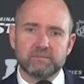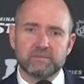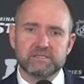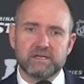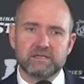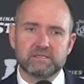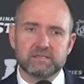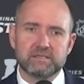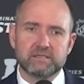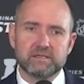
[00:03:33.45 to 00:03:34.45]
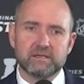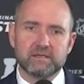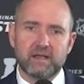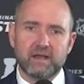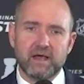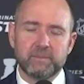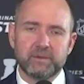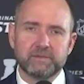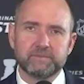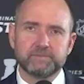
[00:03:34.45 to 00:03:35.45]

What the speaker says: mistakes that happen.